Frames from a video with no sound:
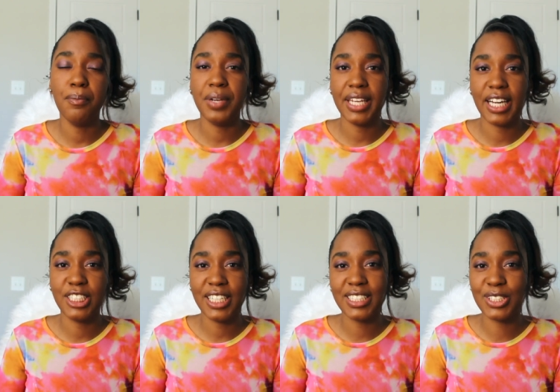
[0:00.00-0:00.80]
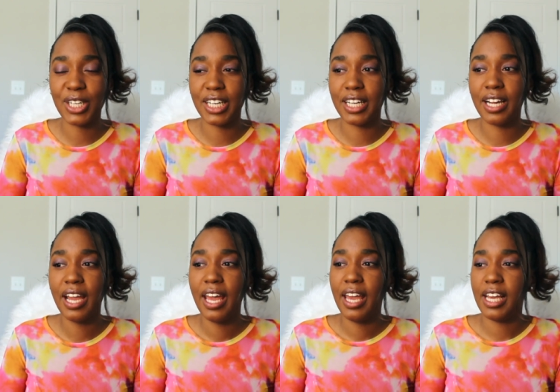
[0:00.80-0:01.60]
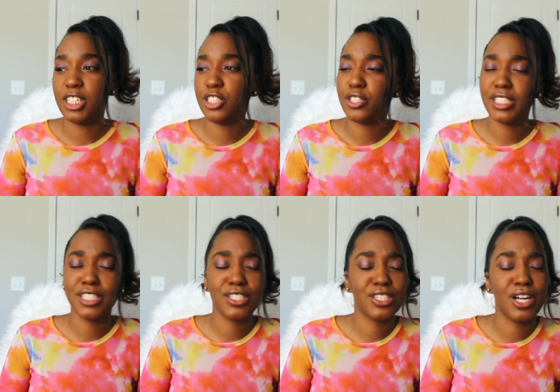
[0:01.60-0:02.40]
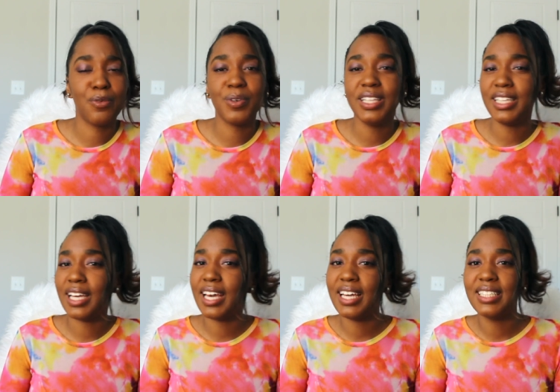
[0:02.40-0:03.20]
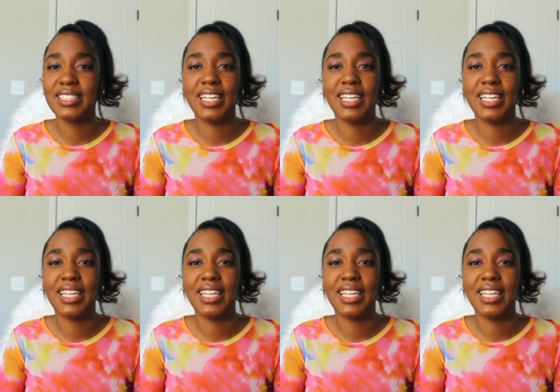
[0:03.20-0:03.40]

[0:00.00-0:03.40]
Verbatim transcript: but yeah, she has a daughter and she dresses her up really nice.